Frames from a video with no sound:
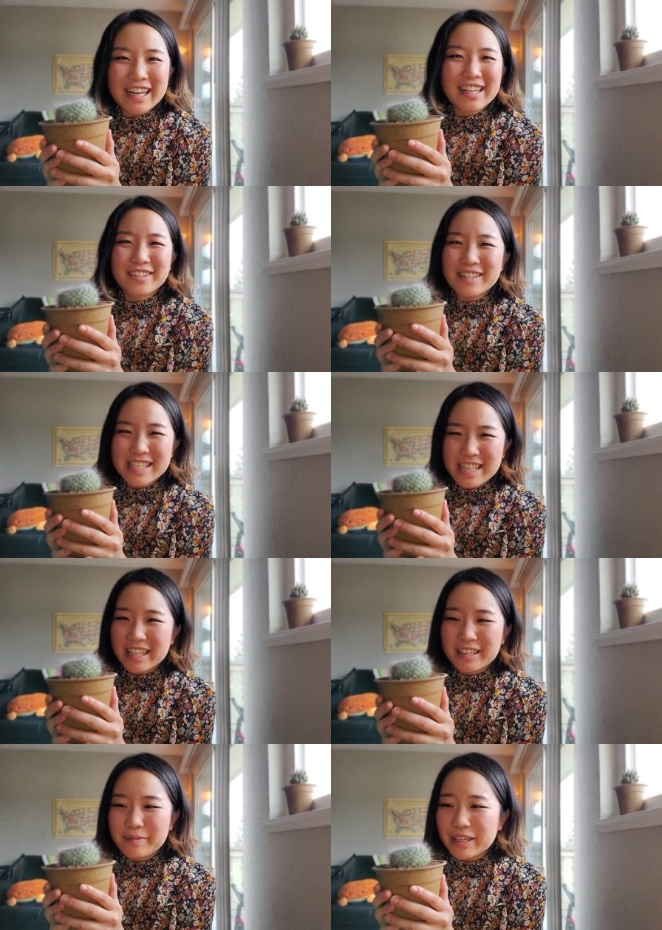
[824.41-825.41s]
I know I say
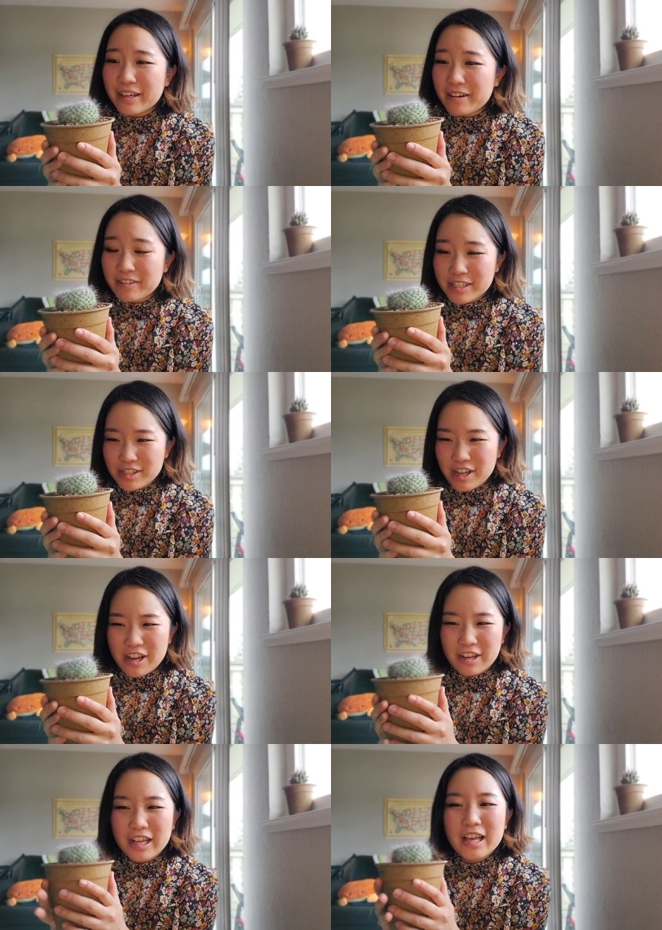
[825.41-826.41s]
that about every
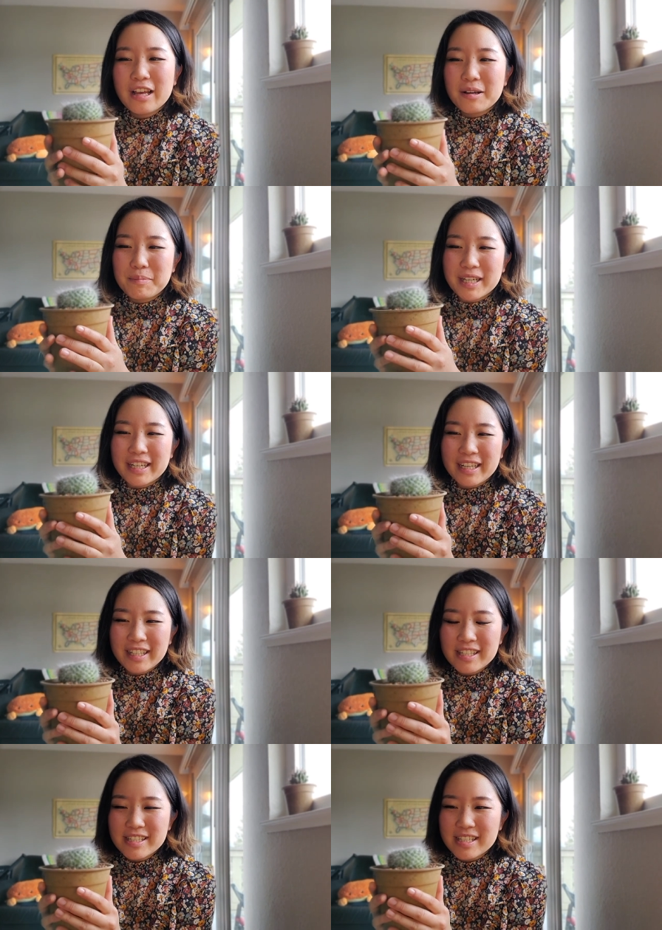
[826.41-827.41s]
song, but it
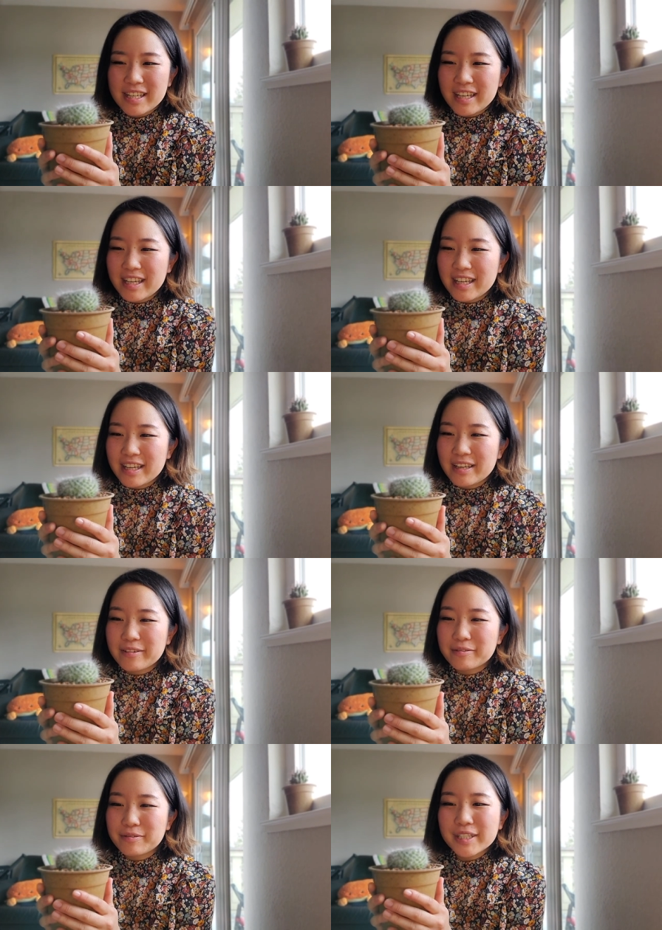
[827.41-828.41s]
is a
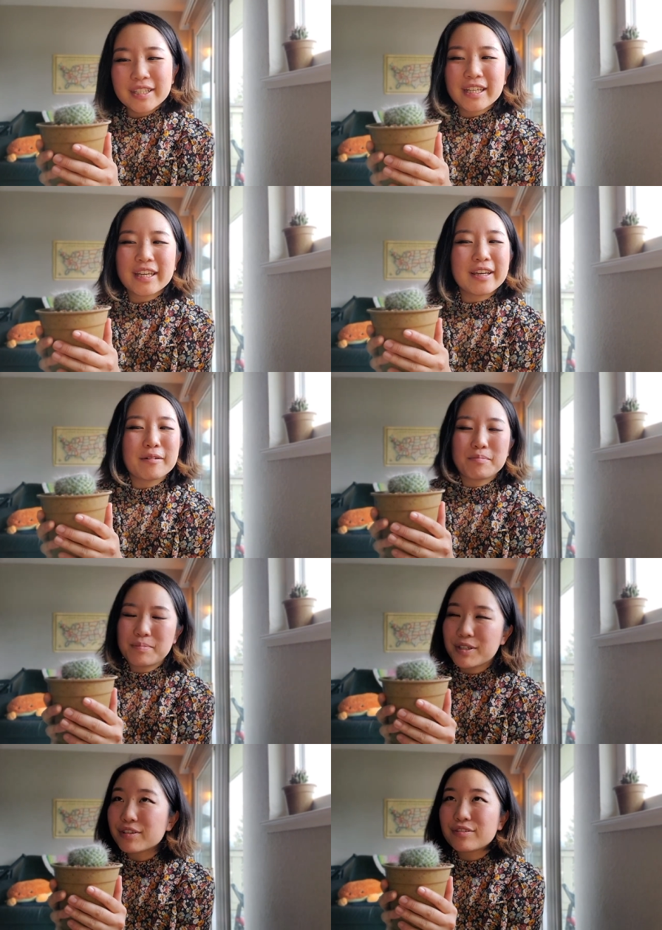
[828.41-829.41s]
really
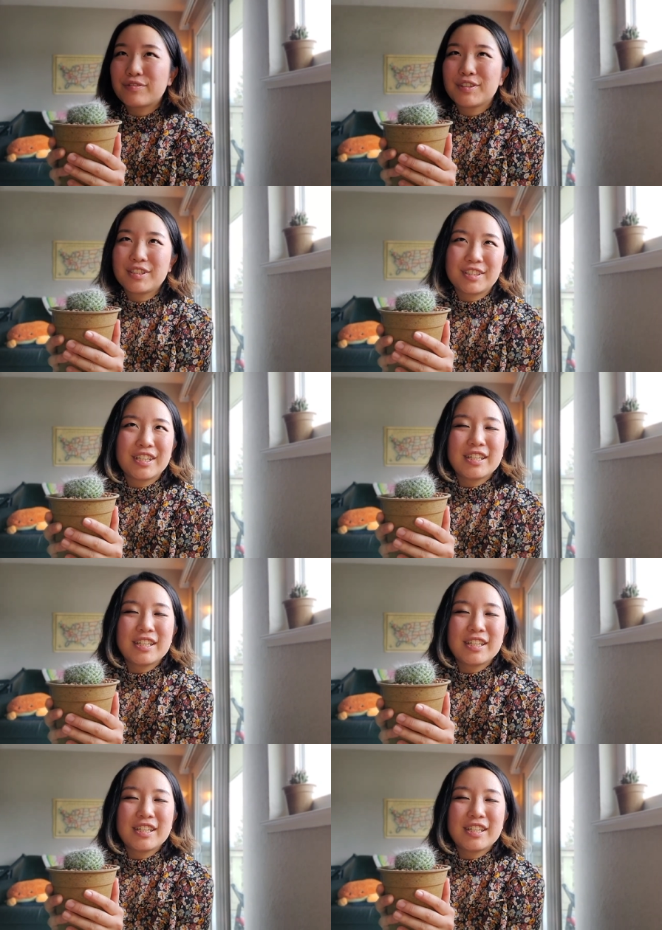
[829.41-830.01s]
beautiful